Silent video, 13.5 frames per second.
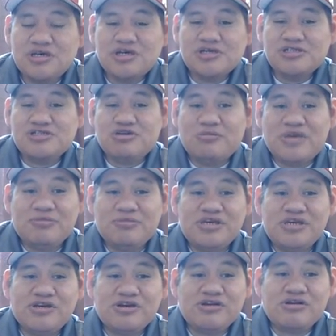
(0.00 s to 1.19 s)
So maybe
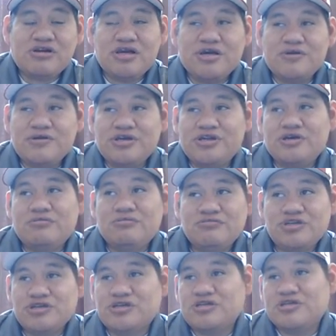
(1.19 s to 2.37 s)
you're, you know,
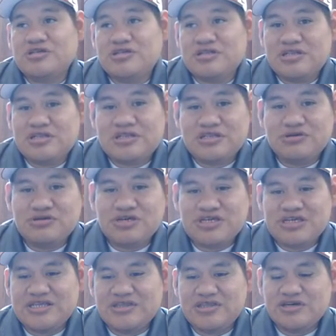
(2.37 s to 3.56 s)
you can
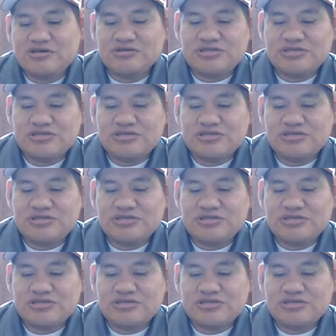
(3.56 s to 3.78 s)
get those.